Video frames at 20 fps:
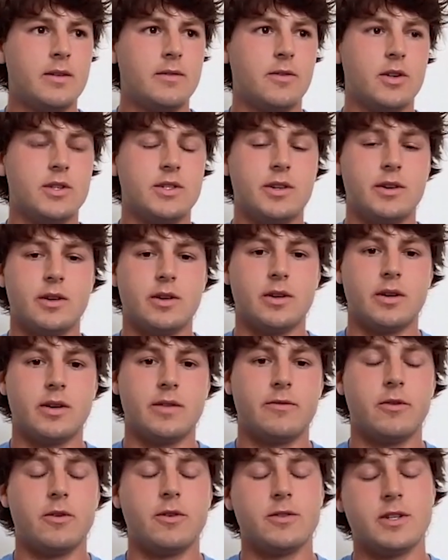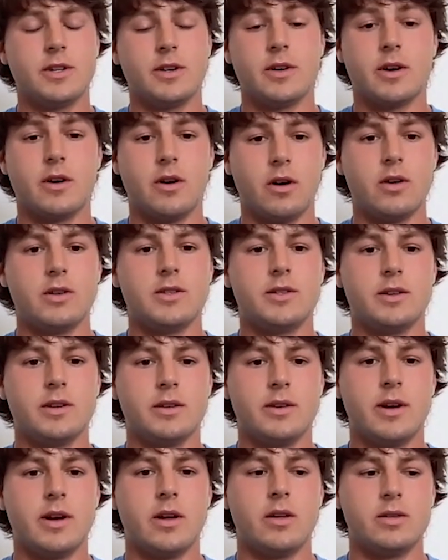First year in college,
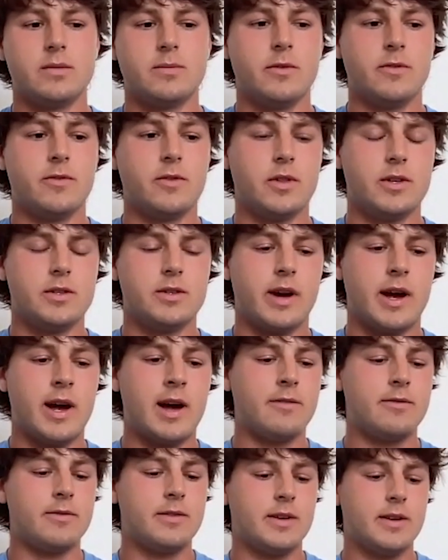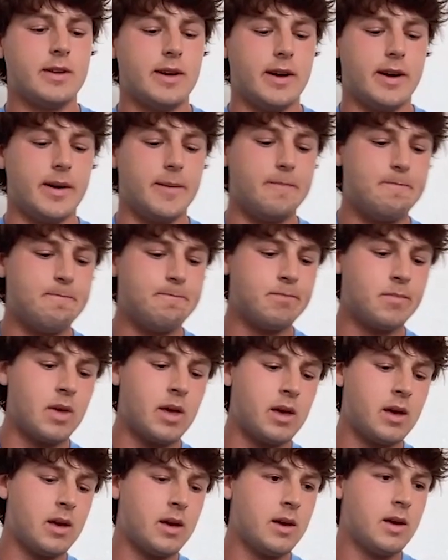you're eligible for the draft. And
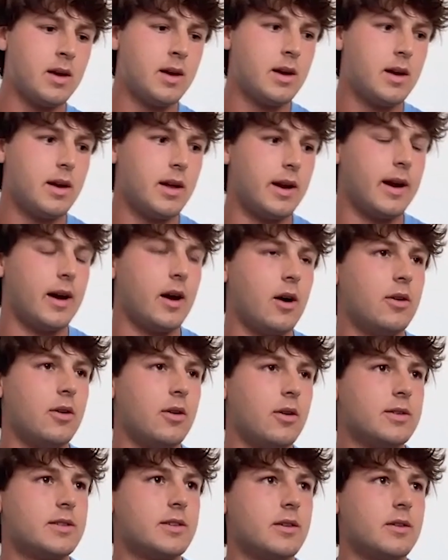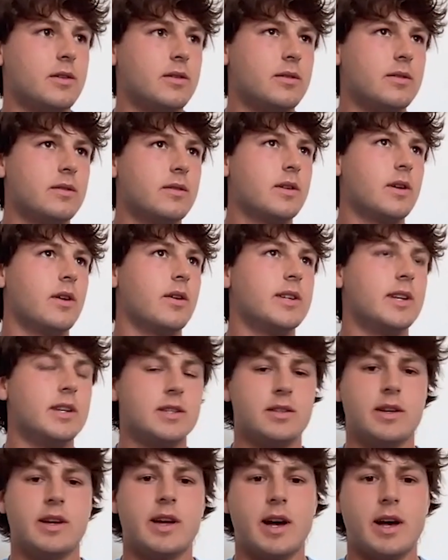I also,
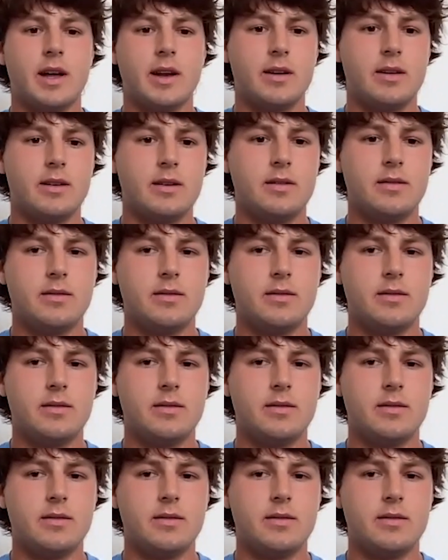additionally had